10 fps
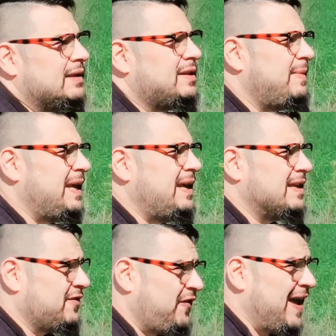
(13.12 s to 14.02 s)
To me,
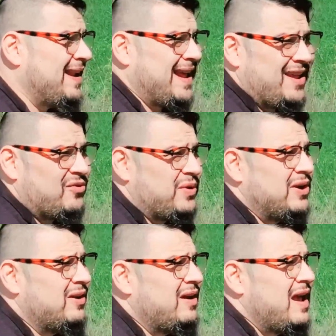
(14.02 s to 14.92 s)
as a fan and a
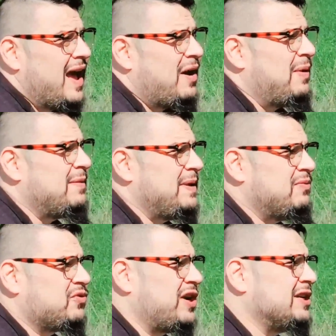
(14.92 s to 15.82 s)
reader, I want to be
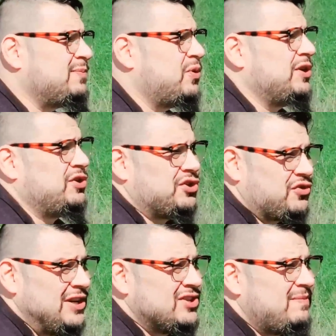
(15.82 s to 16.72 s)
transported to
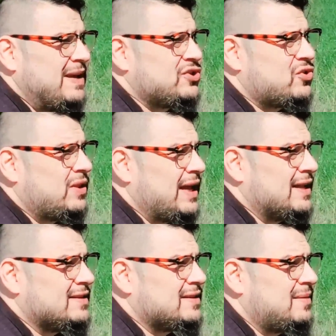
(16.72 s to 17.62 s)
strange and magical
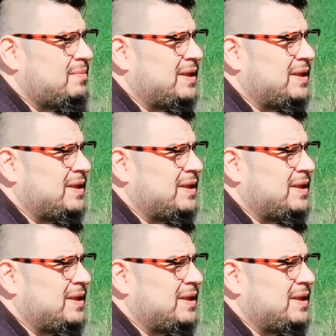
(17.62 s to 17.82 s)
lands,